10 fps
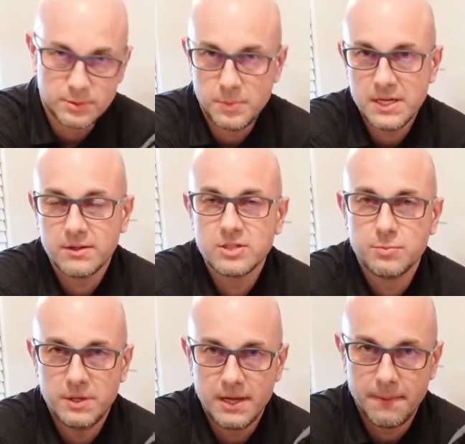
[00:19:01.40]
speaker is
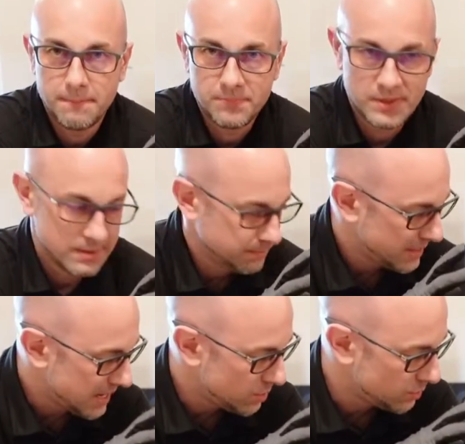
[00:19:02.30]
being
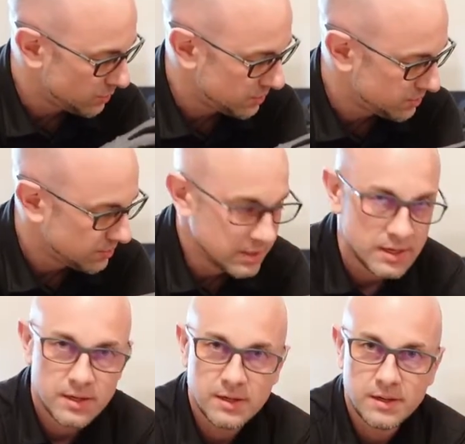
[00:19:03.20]
powered with
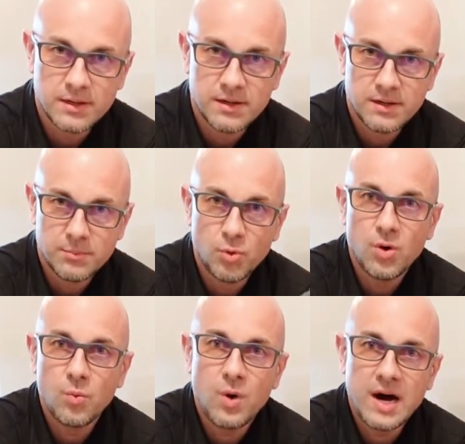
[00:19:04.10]

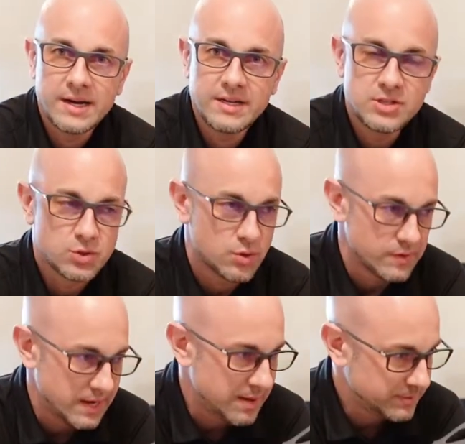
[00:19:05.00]
more wattage, or
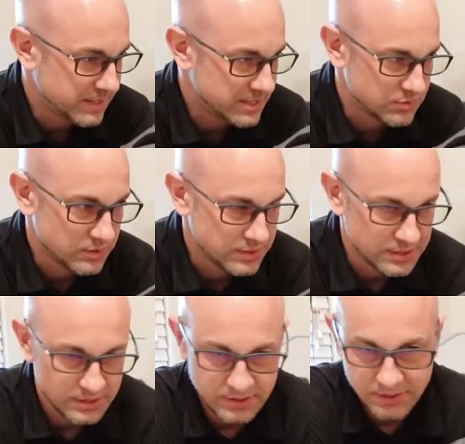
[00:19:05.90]
an amp that has really
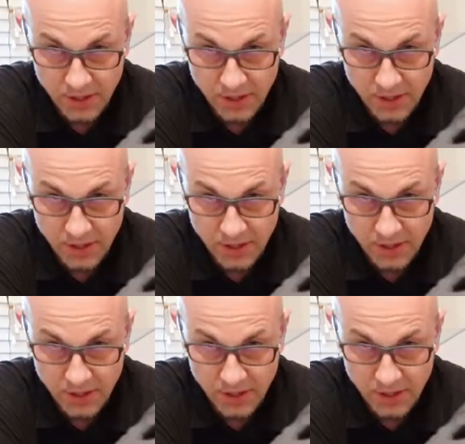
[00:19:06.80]
good